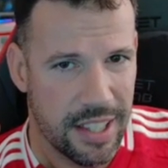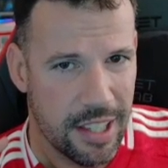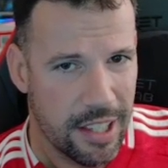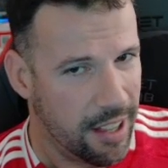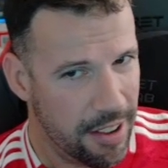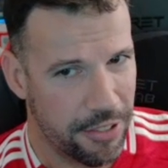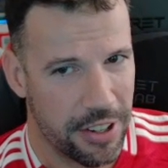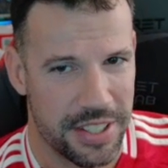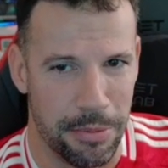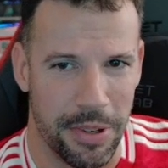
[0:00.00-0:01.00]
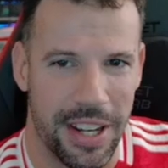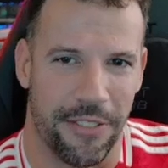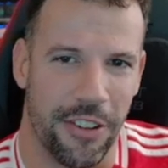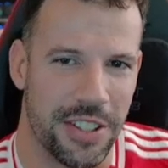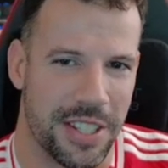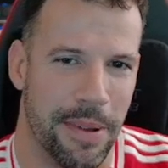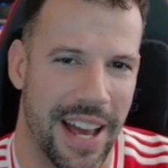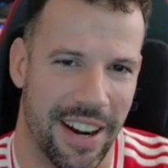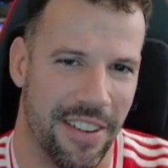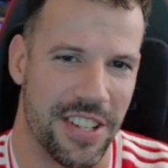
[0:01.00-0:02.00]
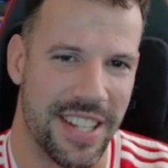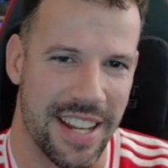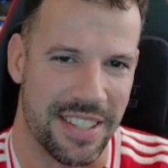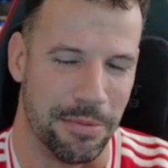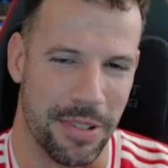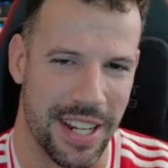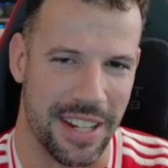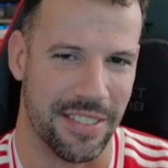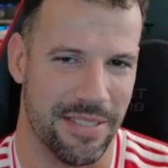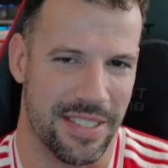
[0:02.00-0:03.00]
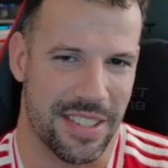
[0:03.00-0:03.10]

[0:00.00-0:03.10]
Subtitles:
I've got some weird thoughts about it. I've just had some weird